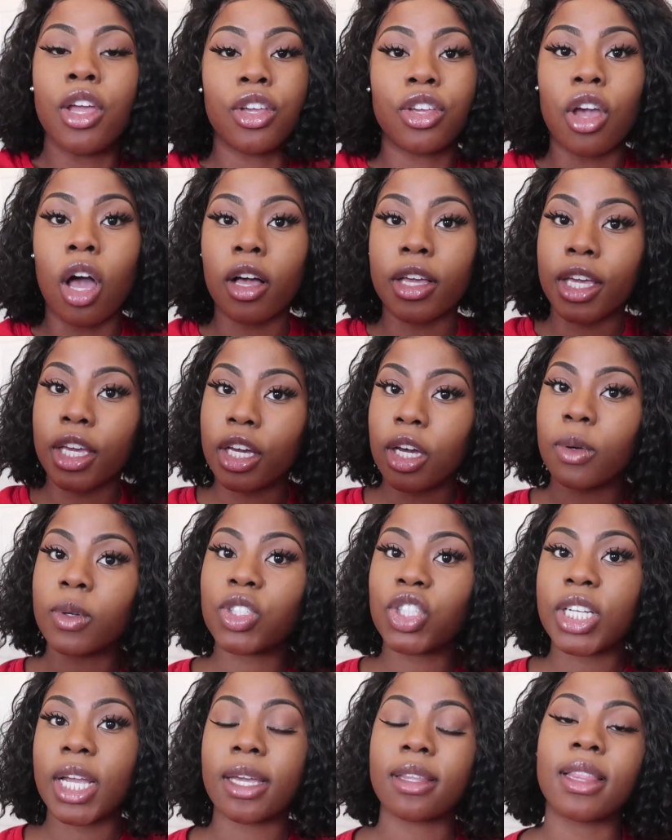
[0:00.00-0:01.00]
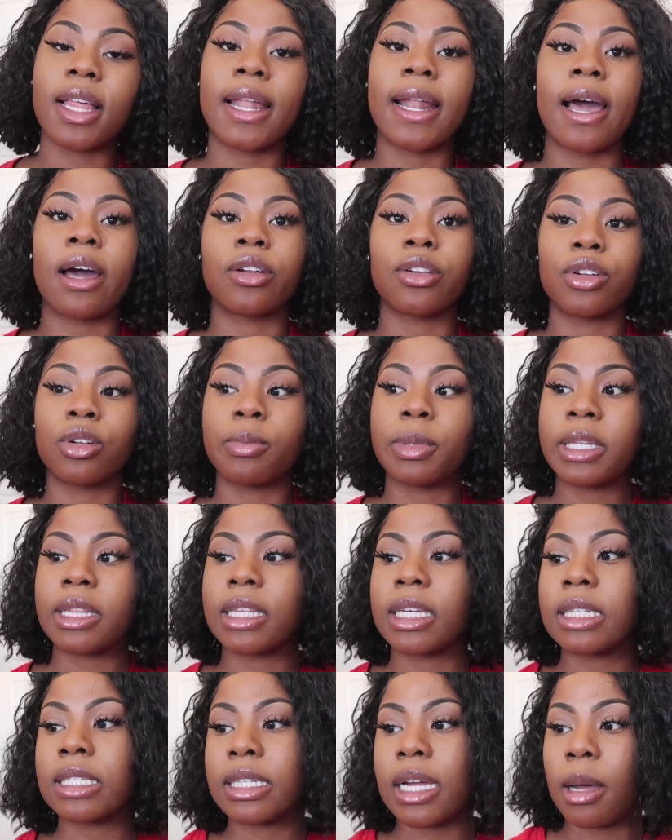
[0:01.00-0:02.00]
Y'all can go and check that out. It'll be
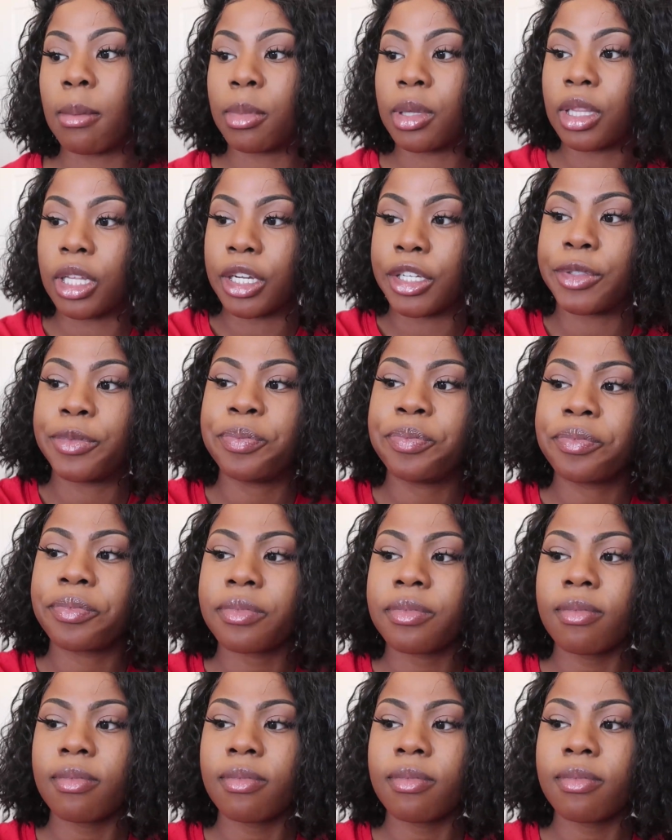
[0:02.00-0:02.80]
linked down below.